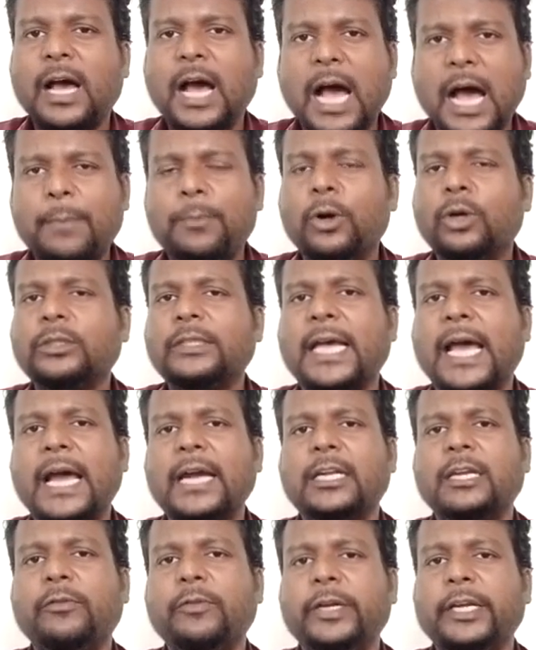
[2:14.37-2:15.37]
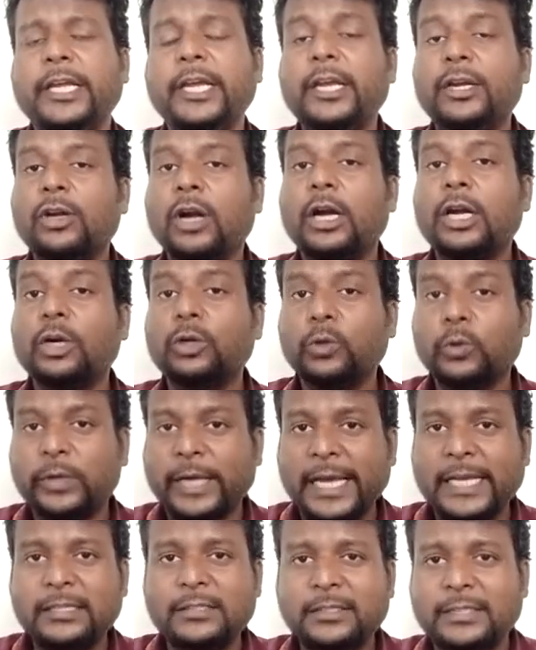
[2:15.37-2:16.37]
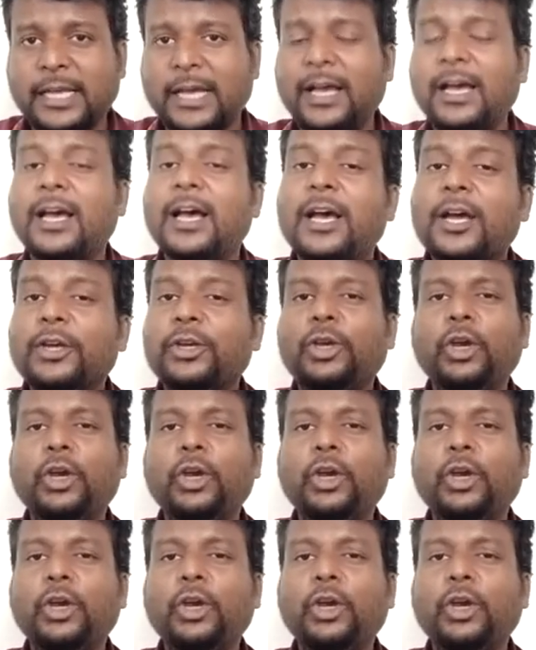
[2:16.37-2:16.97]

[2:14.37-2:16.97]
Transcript: about the activity in order to raise the